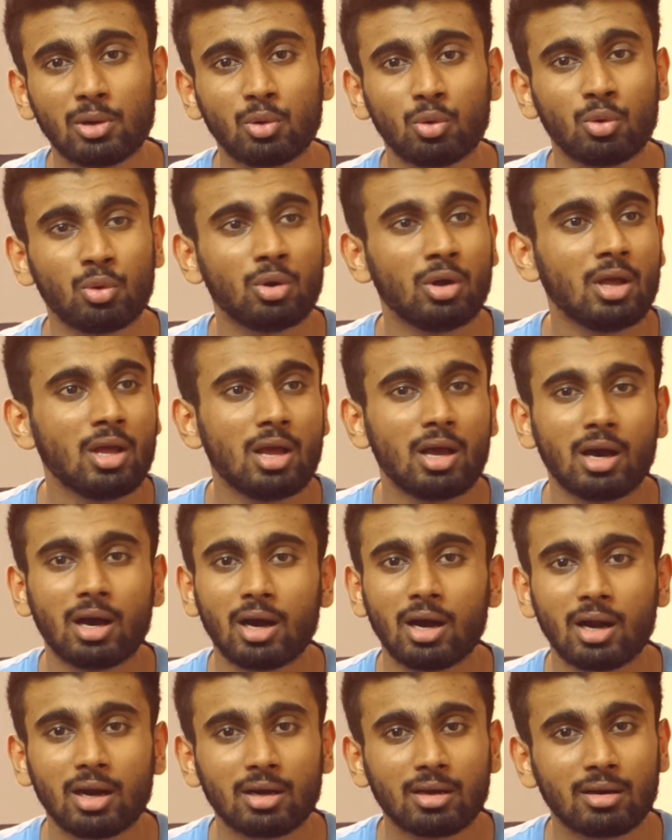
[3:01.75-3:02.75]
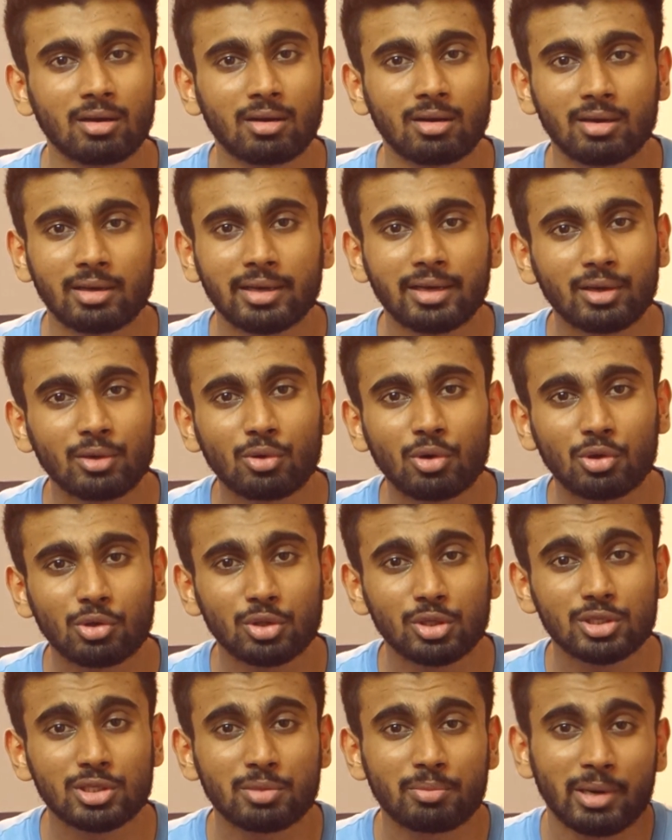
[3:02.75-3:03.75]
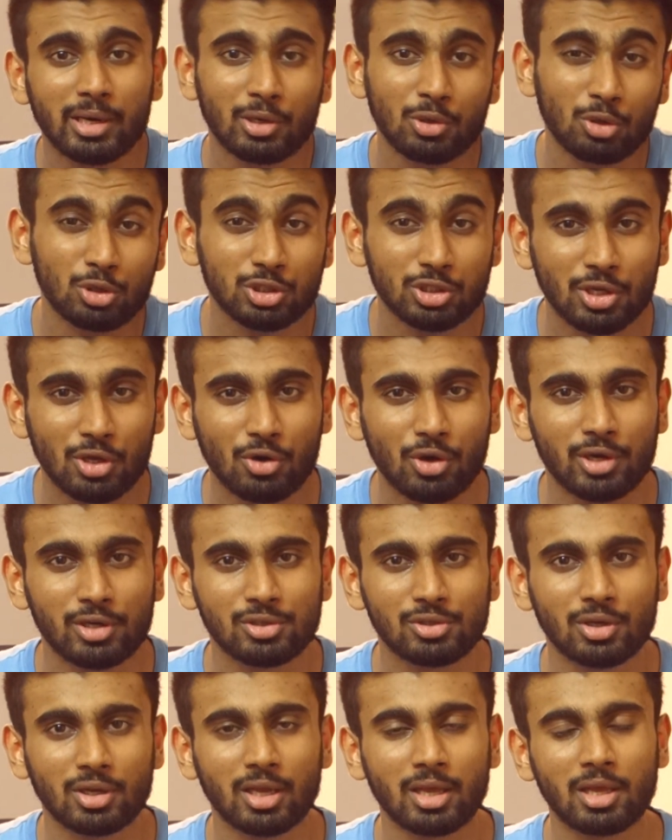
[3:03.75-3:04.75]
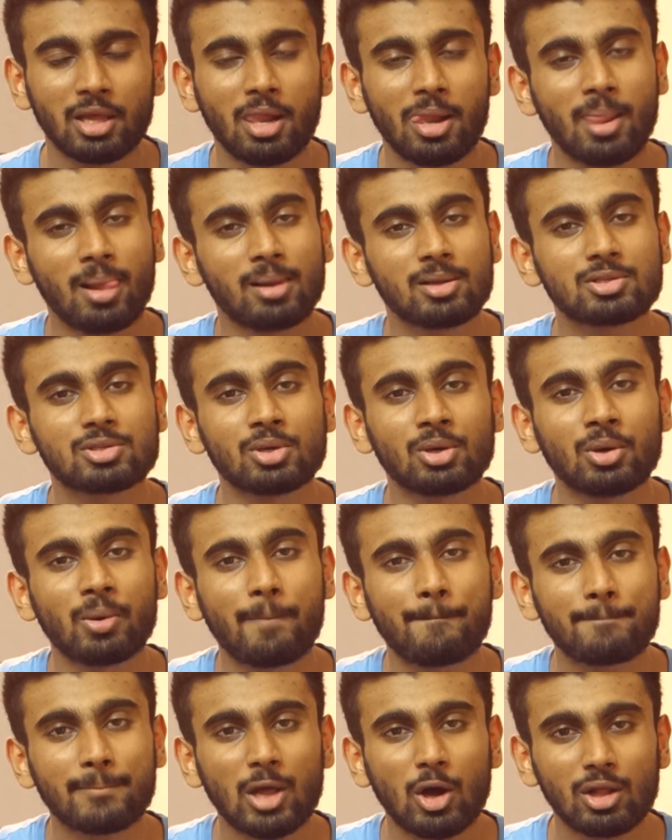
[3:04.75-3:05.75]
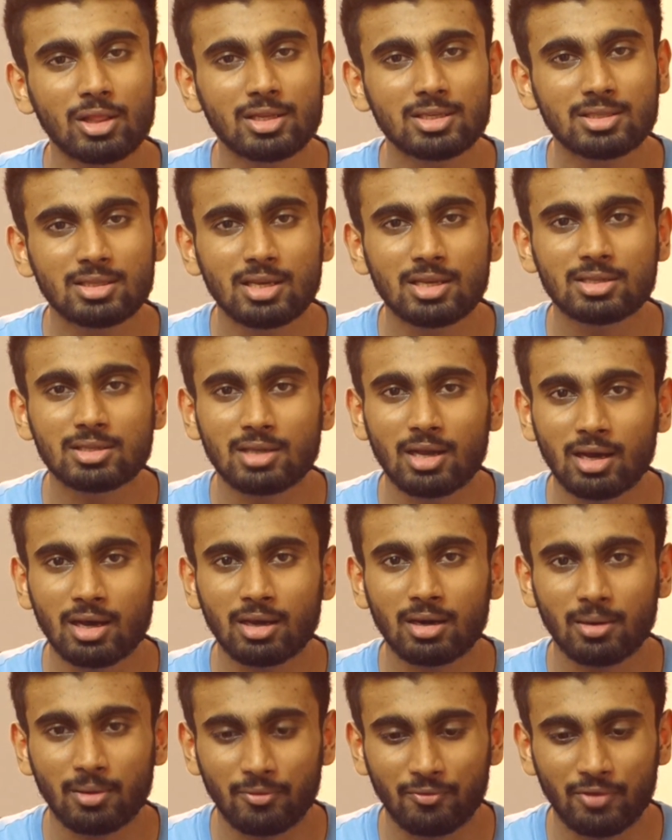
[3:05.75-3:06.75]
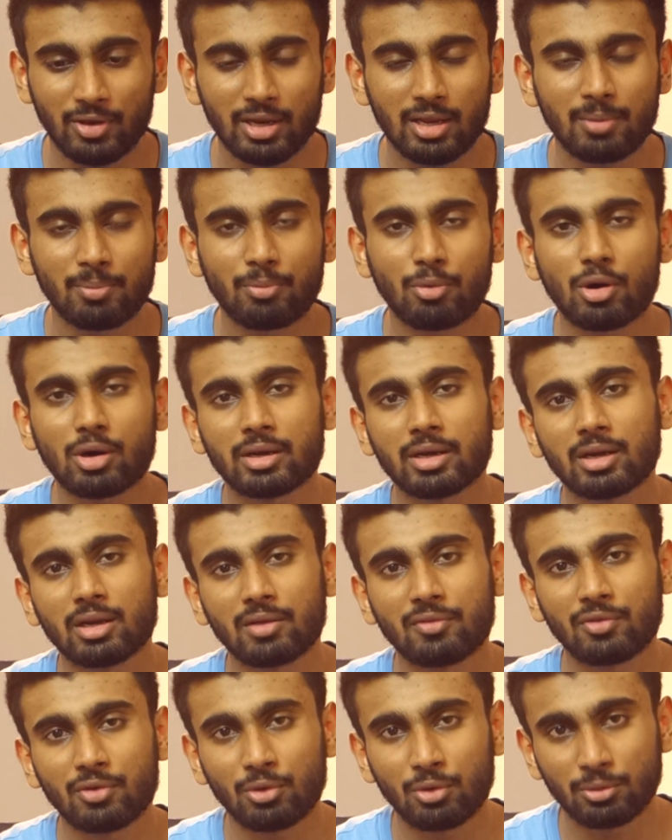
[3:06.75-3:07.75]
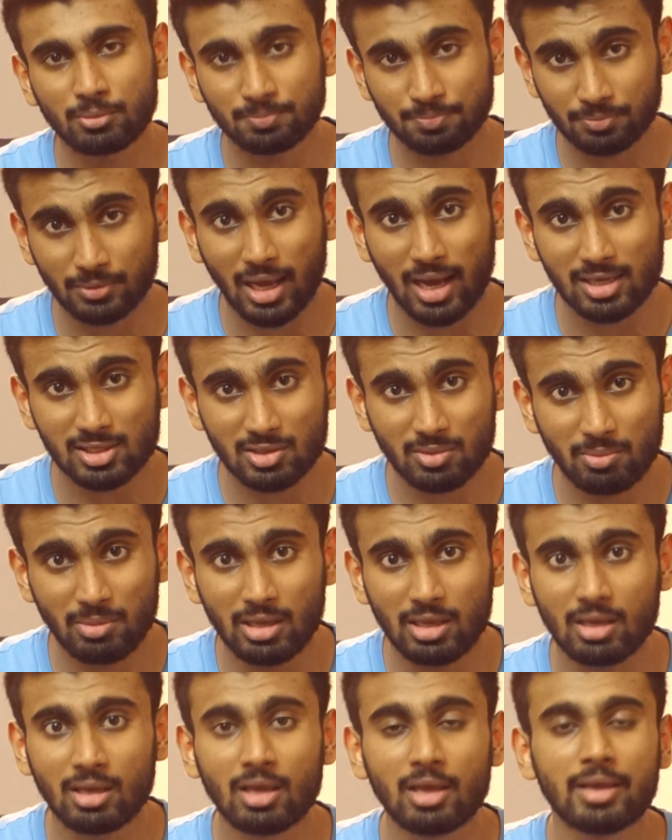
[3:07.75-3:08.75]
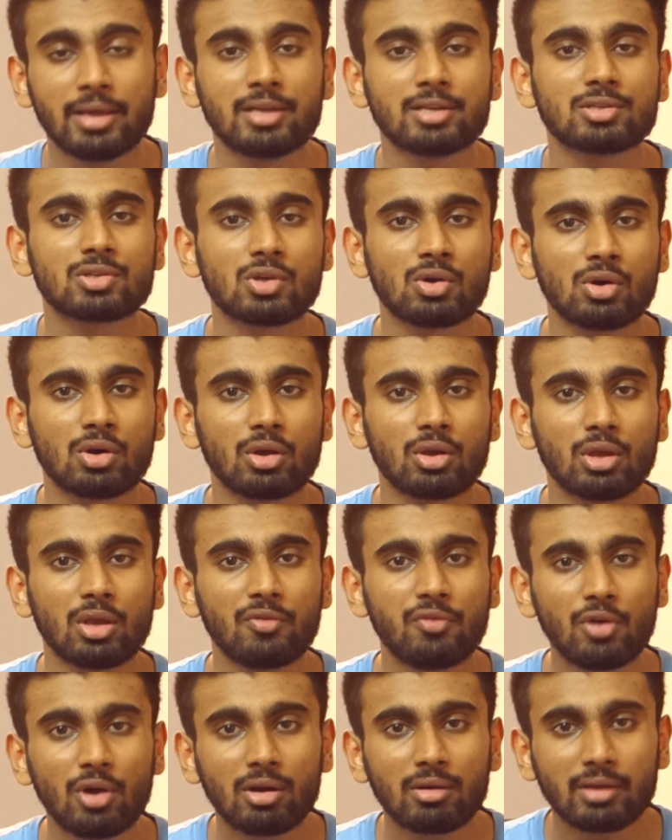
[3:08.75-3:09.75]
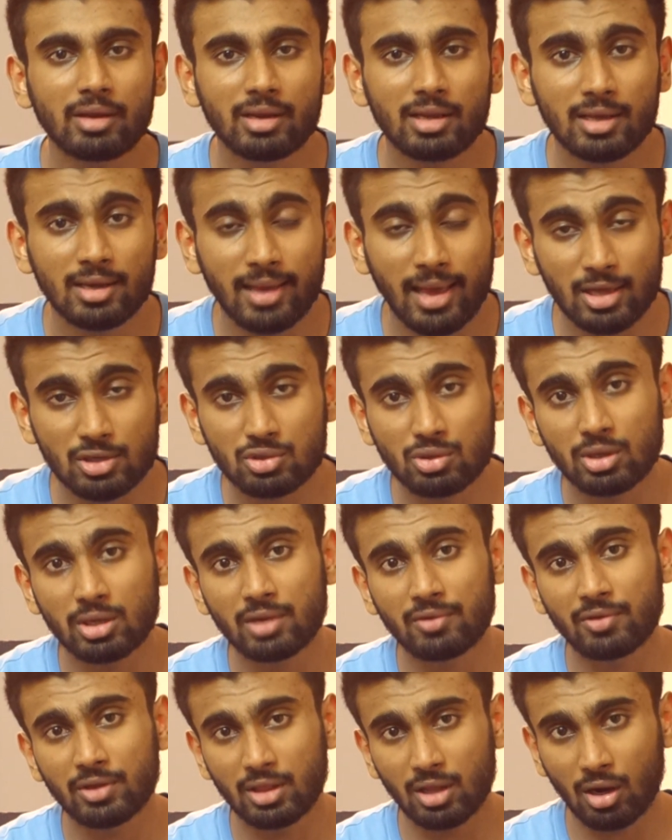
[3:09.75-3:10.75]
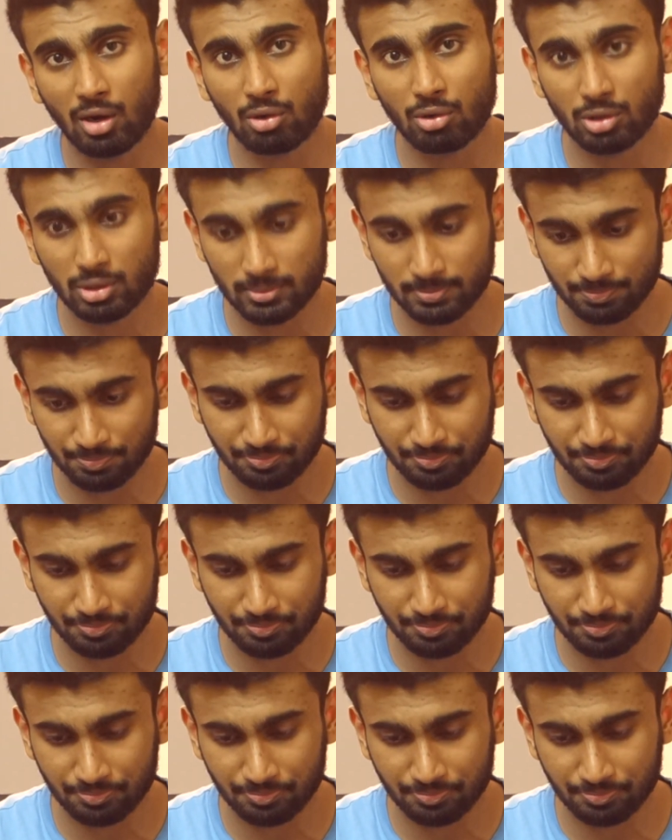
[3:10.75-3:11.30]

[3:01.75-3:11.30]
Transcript: who didn't go to the gym and took steroids. Okay, so all these things are very important if you ask me. So if you are training naturally without